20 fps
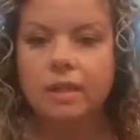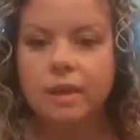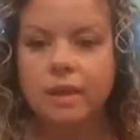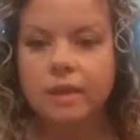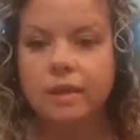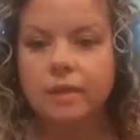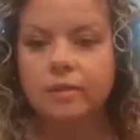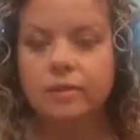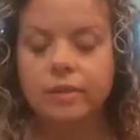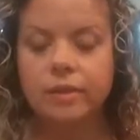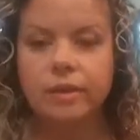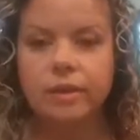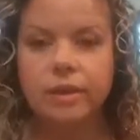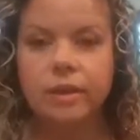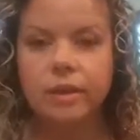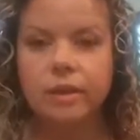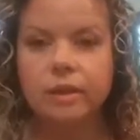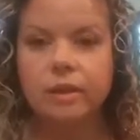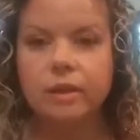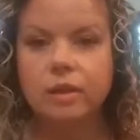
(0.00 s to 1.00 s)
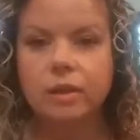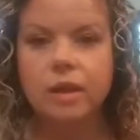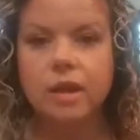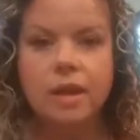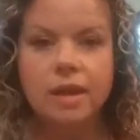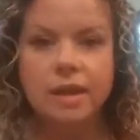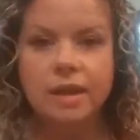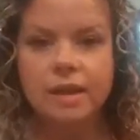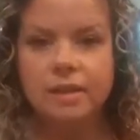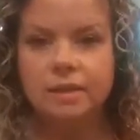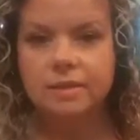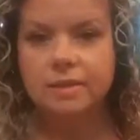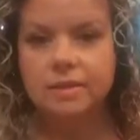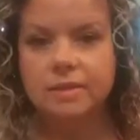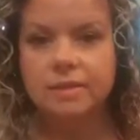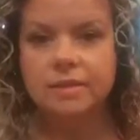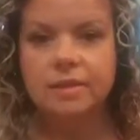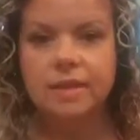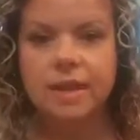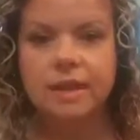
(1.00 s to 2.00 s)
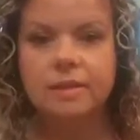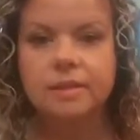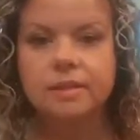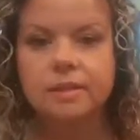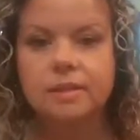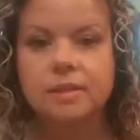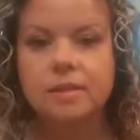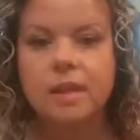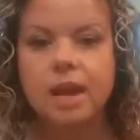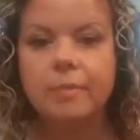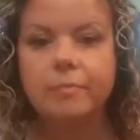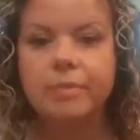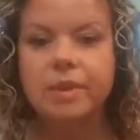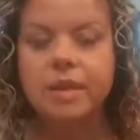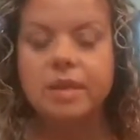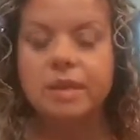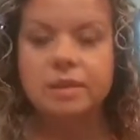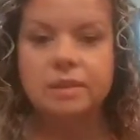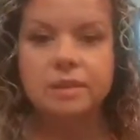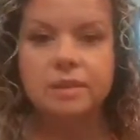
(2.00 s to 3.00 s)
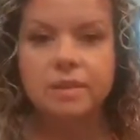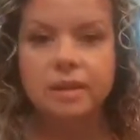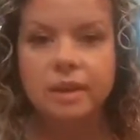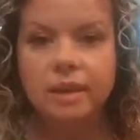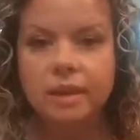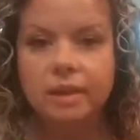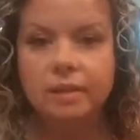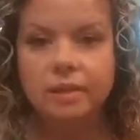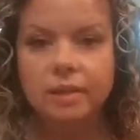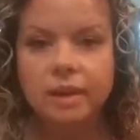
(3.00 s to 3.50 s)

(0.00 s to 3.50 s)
They kill their hair. It tends to not be as thick